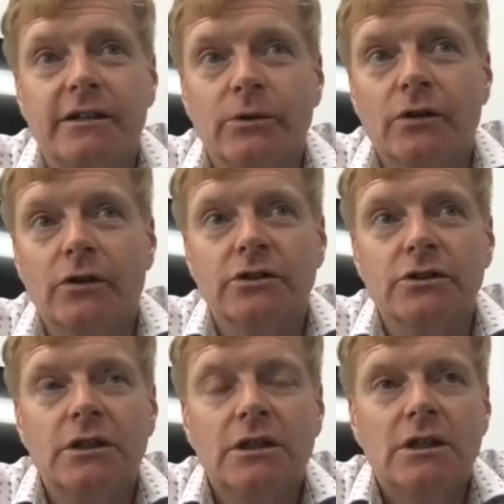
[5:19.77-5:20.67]
We've got a
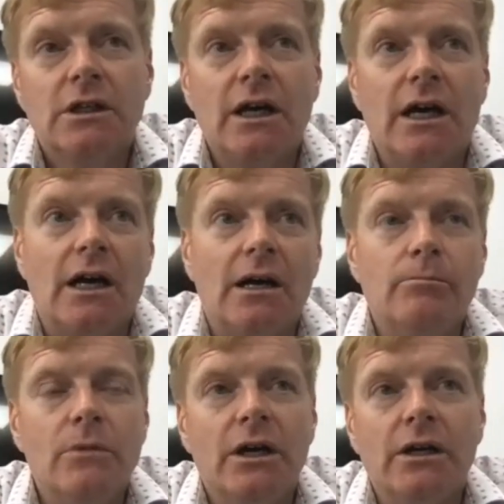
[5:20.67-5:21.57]

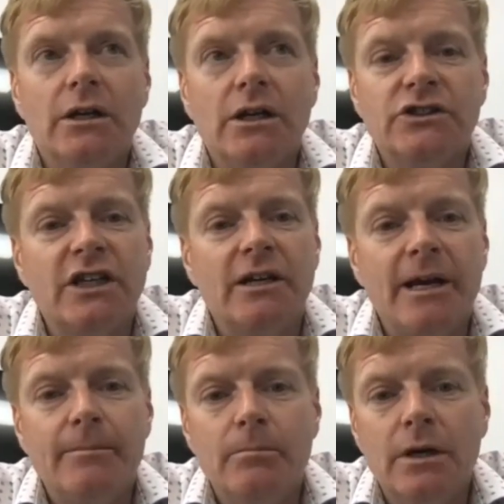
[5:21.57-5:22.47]

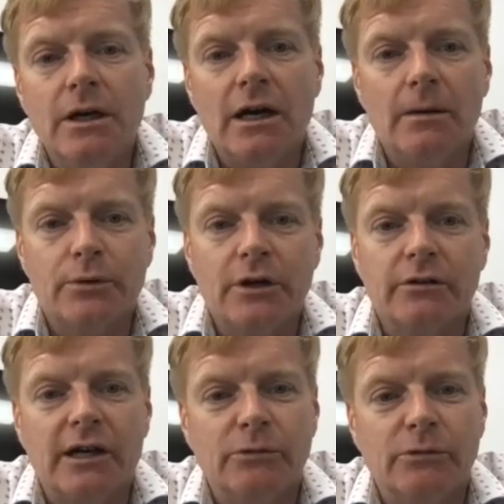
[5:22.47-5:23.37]
CMM
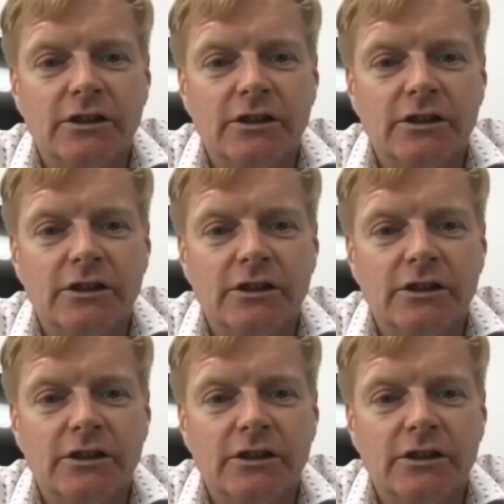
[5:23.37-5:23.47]
program written.